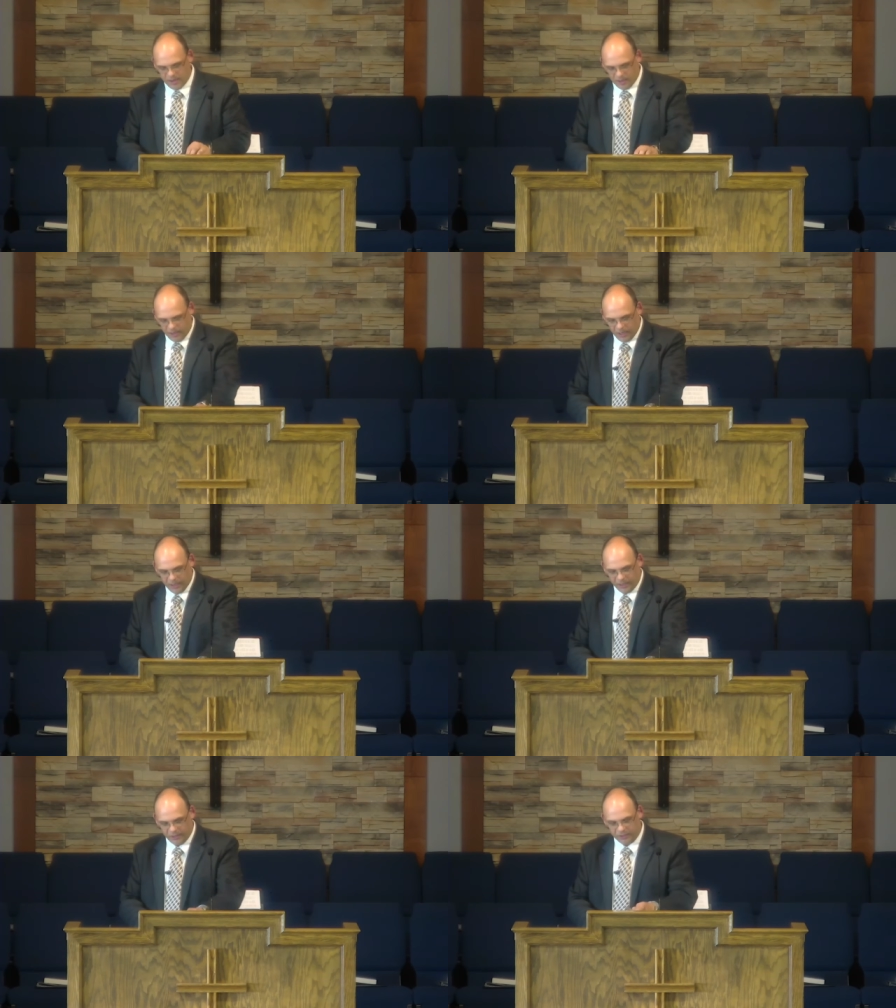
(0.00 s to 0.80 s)

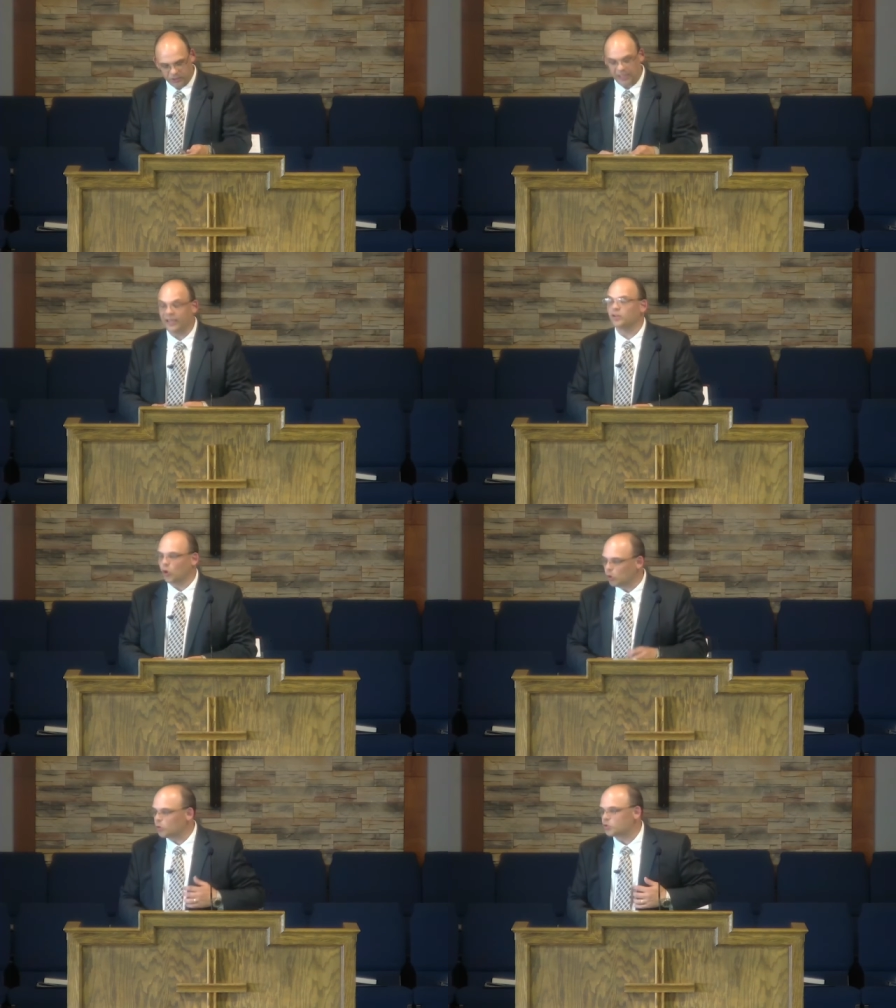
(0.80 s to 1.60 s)
uh, and
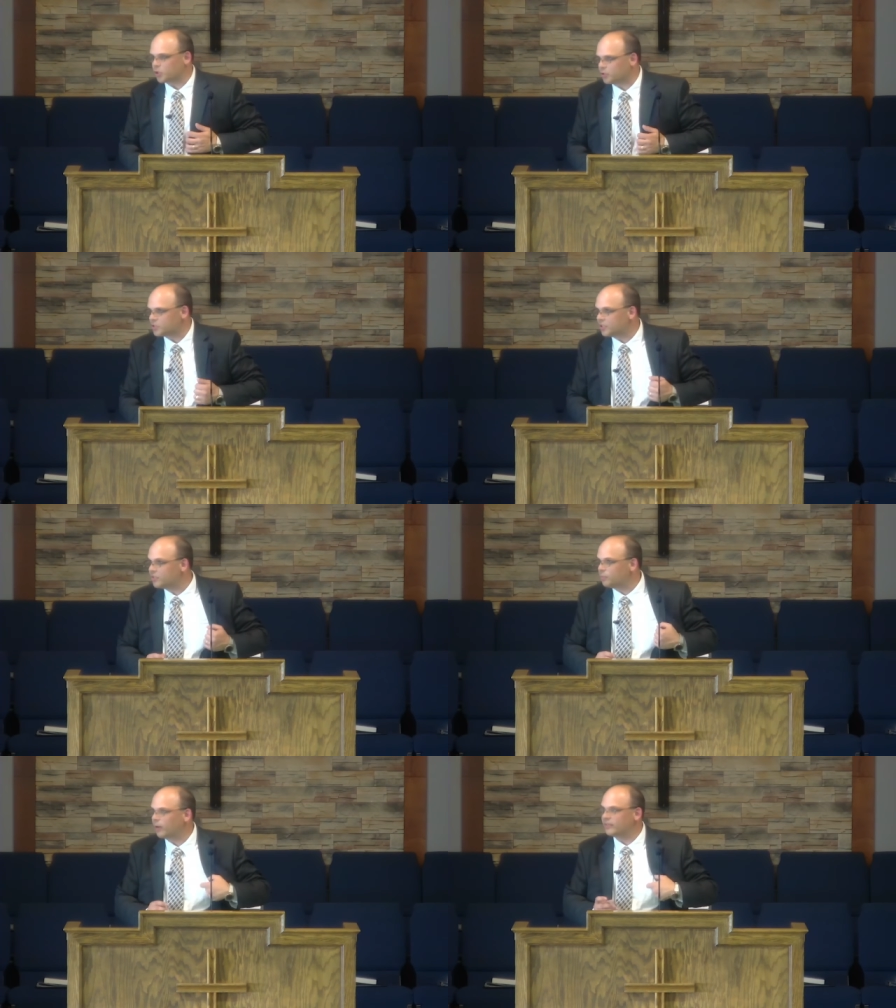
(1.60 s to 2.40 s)
local churches
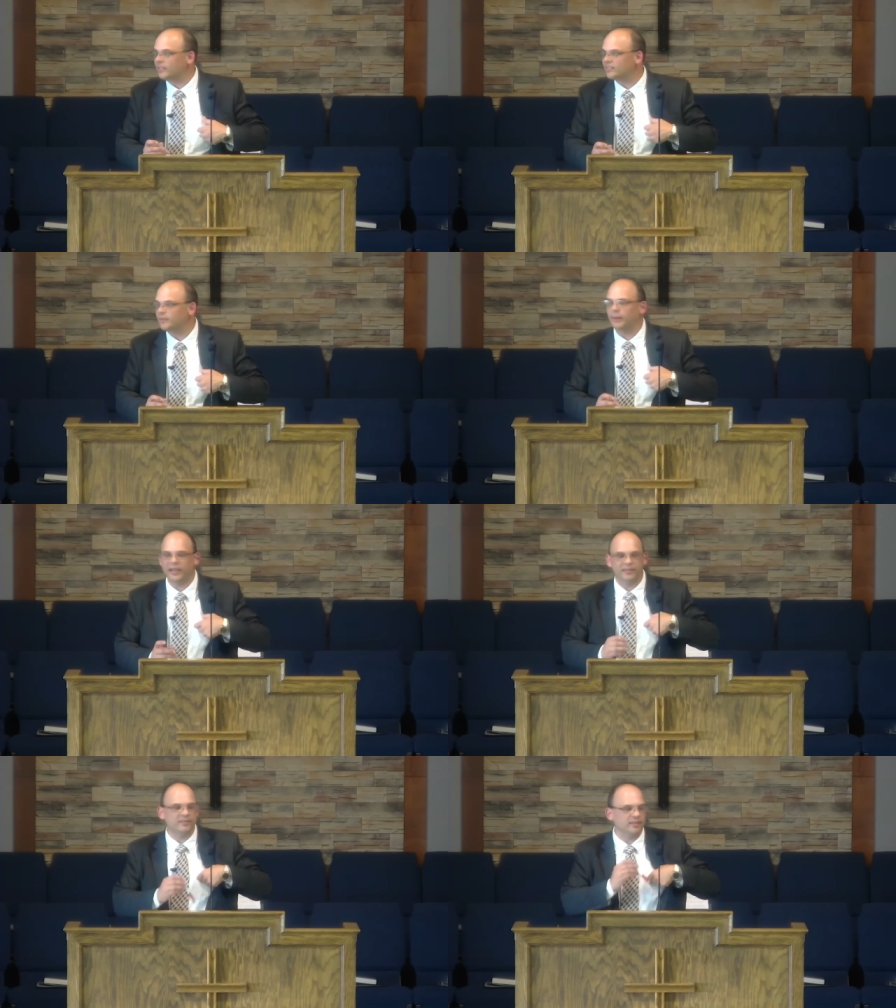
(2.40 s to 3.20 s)

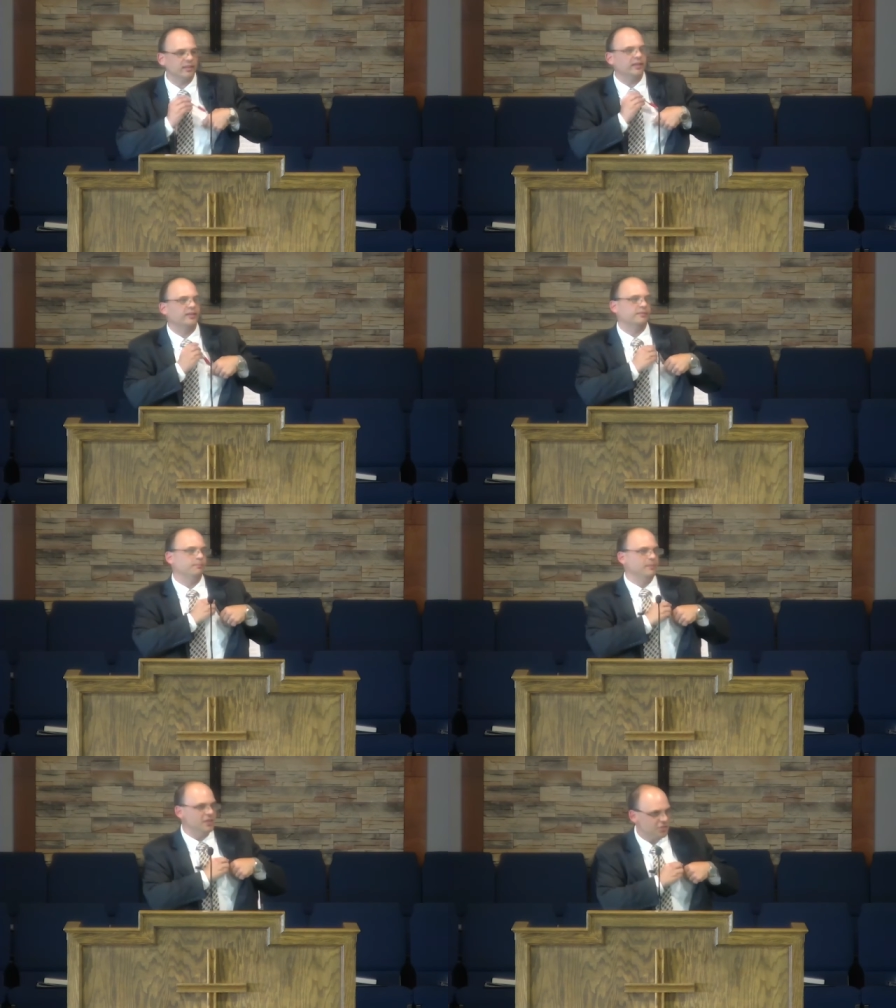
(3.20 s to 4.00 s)
participates
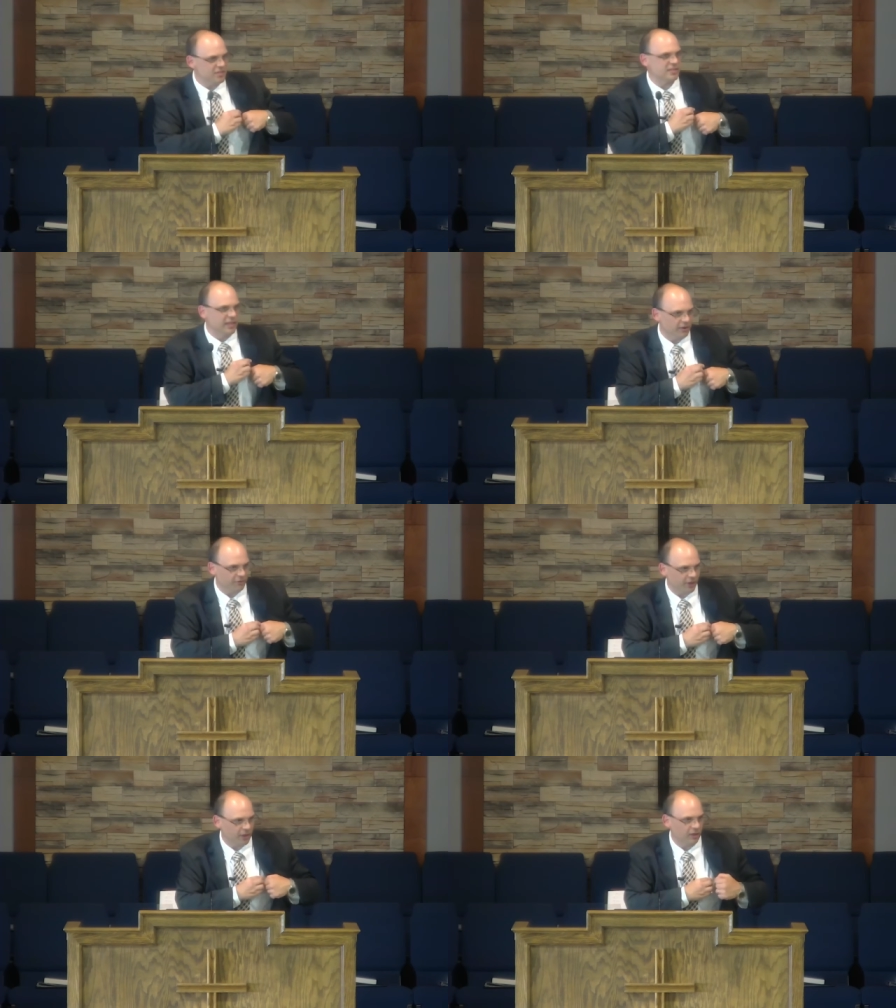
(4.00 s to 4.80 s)
in missions
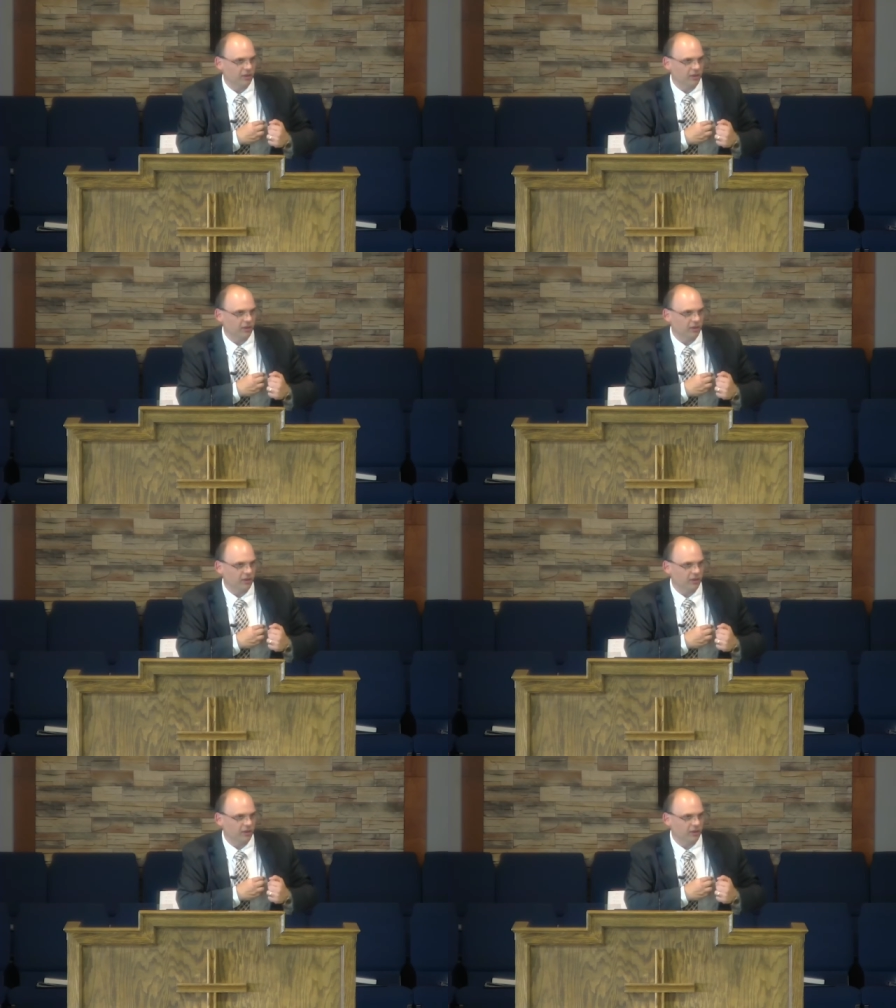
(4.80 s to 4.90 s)
giving